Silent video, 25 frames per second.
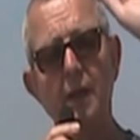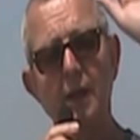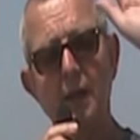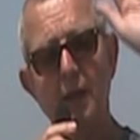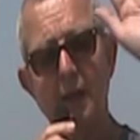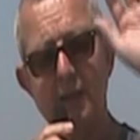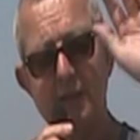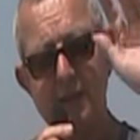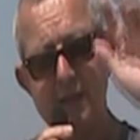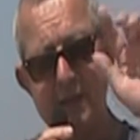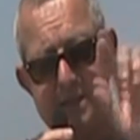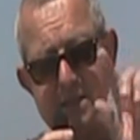
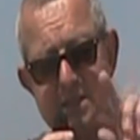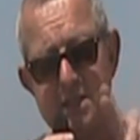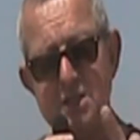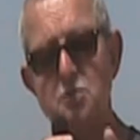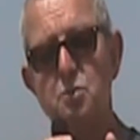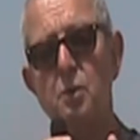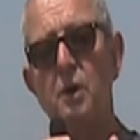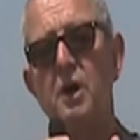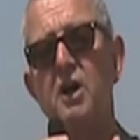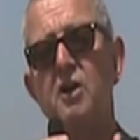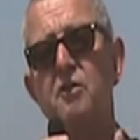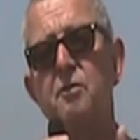And this
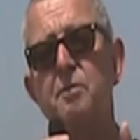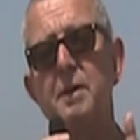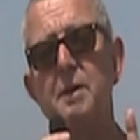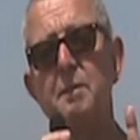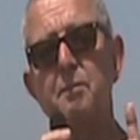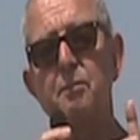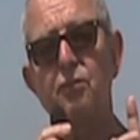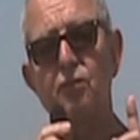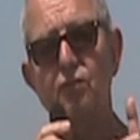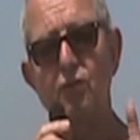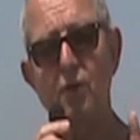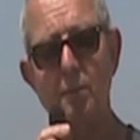is why I've
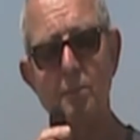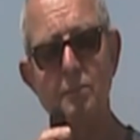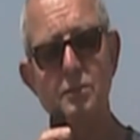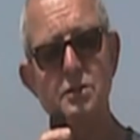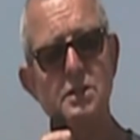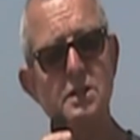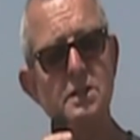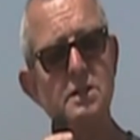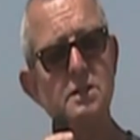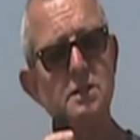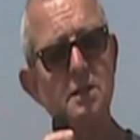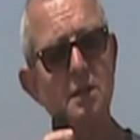been
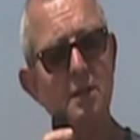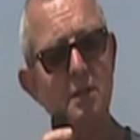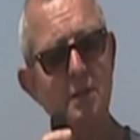prompted to